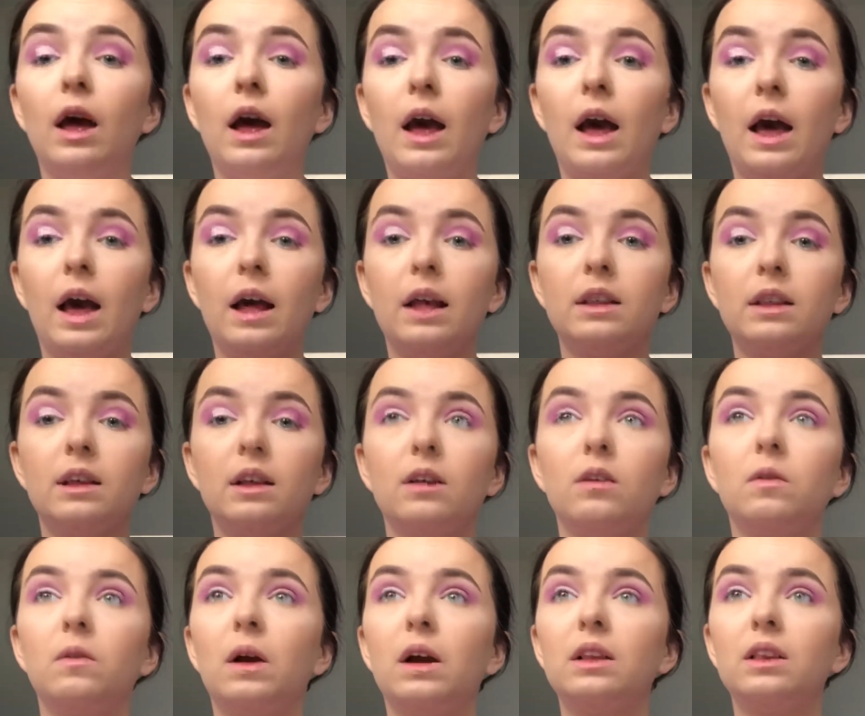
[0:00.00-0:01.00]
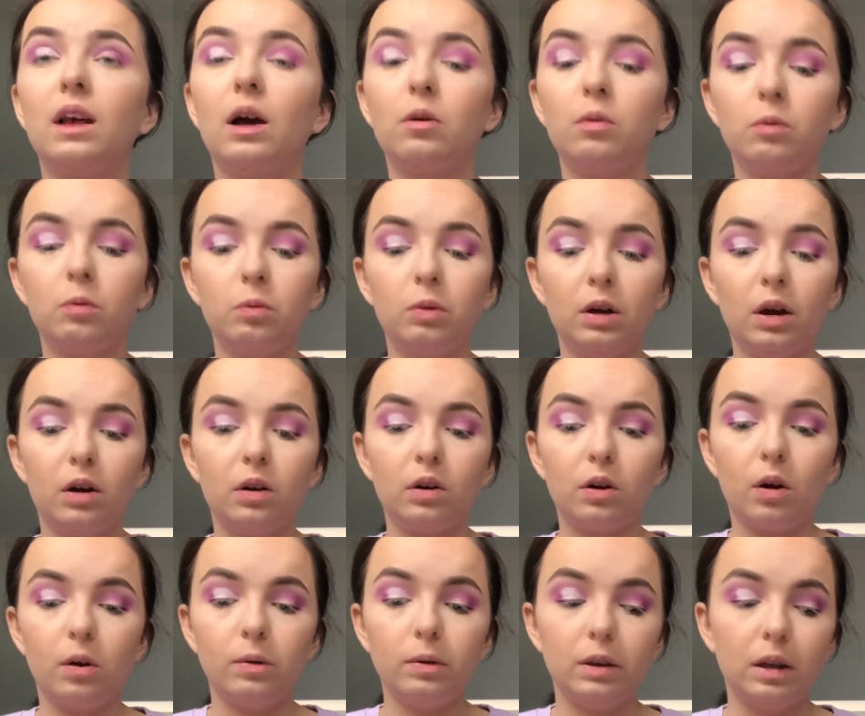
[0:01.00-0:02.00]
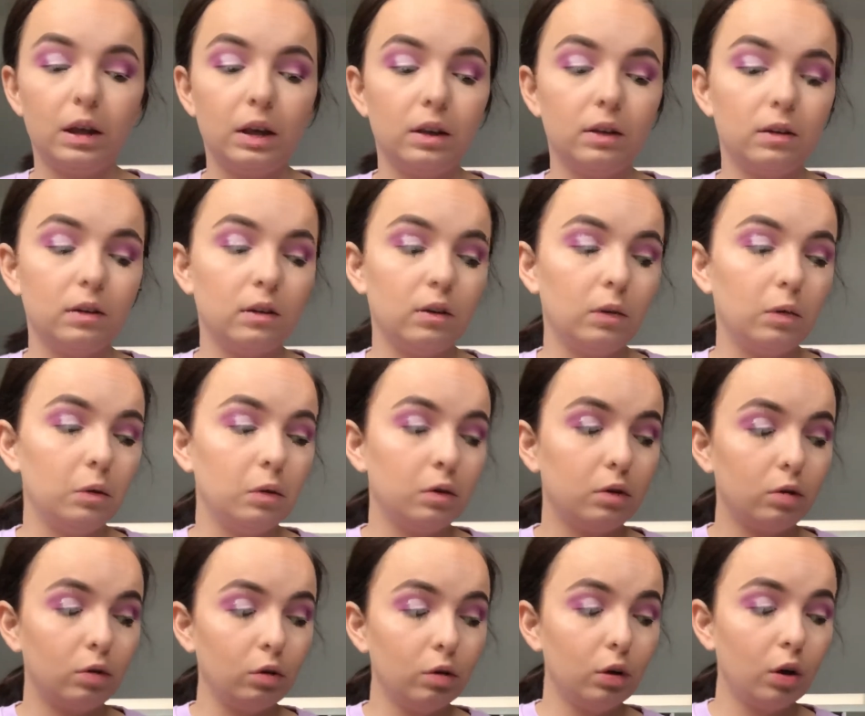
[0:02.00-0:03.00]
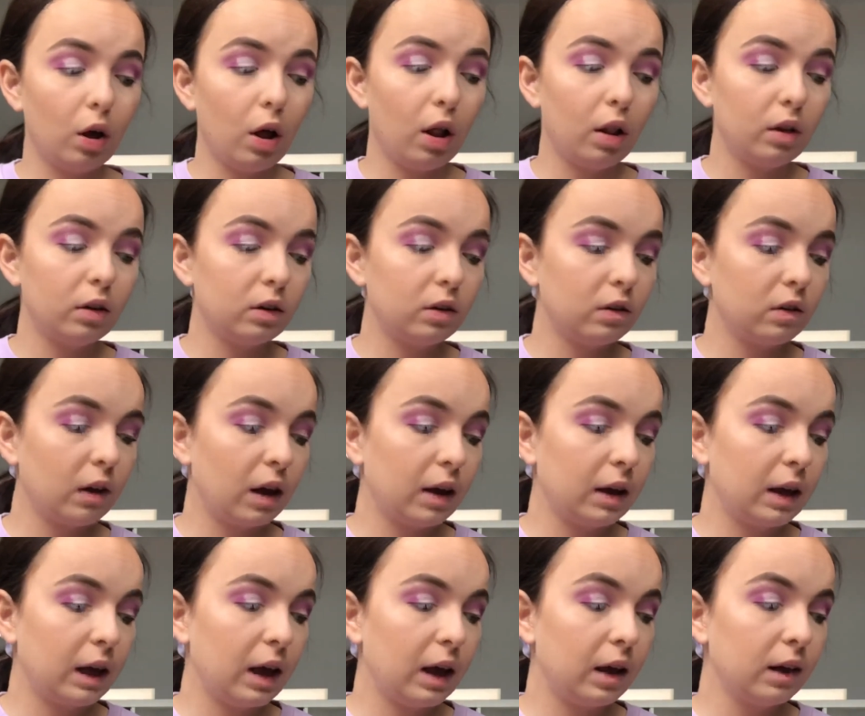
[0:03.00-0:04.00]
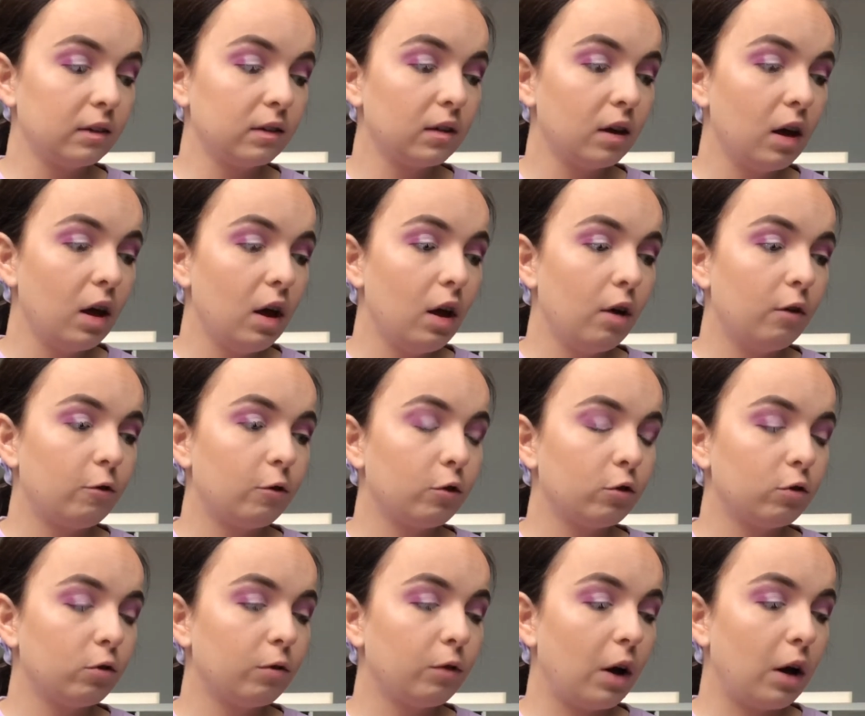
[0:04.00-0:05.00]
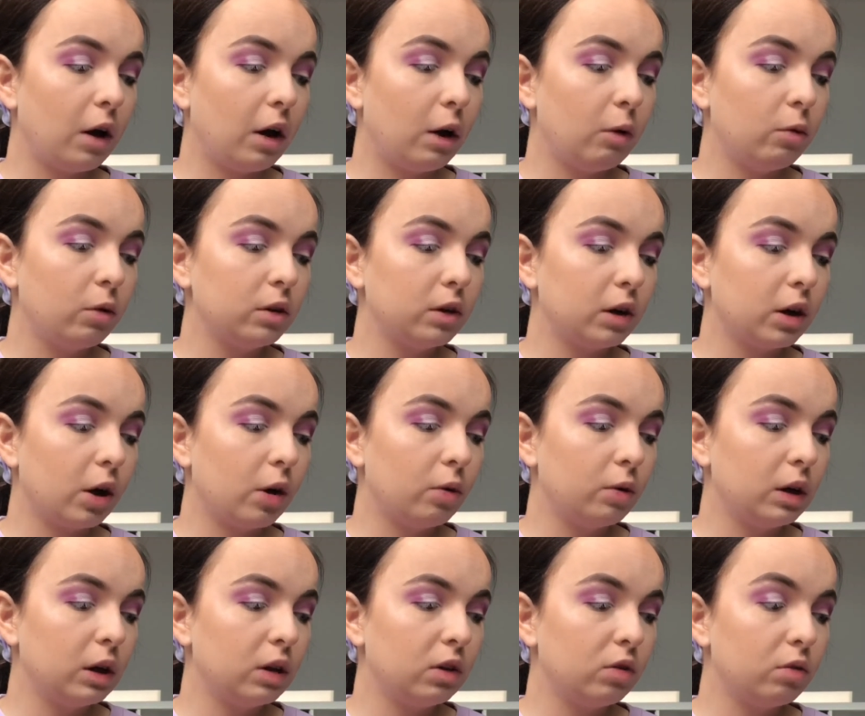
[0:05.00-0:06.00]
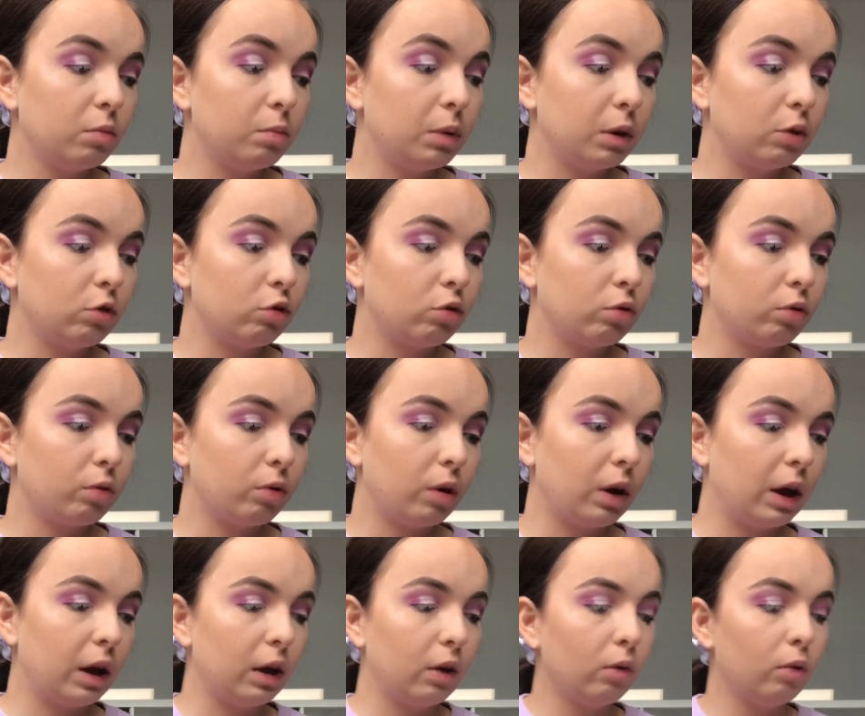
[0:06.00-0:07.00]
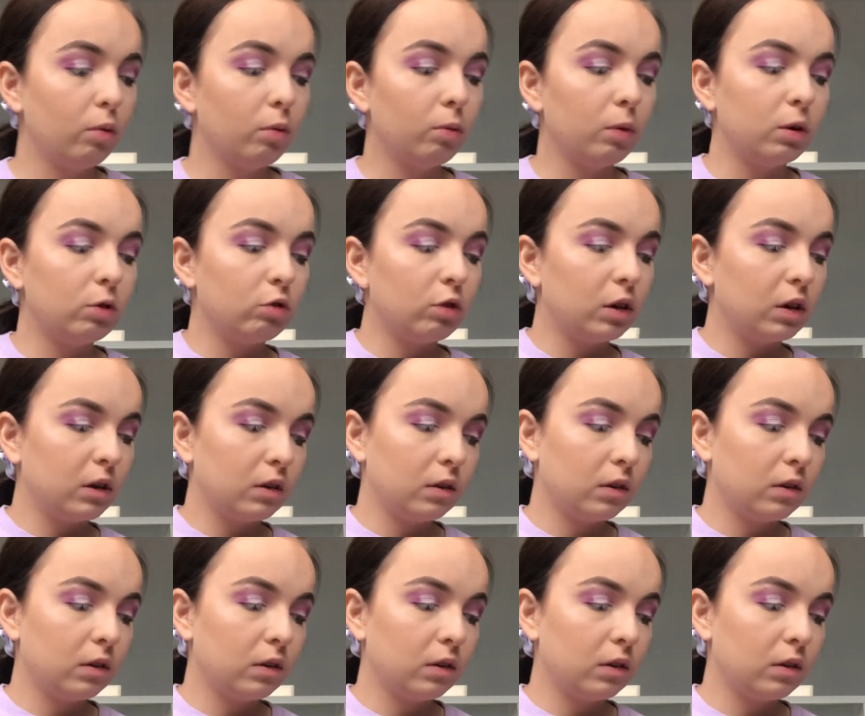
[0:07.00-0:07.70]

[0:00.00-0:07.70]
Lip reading: And right now we are going into two colors, I guess. First of all, I want to go into Betrayal, which is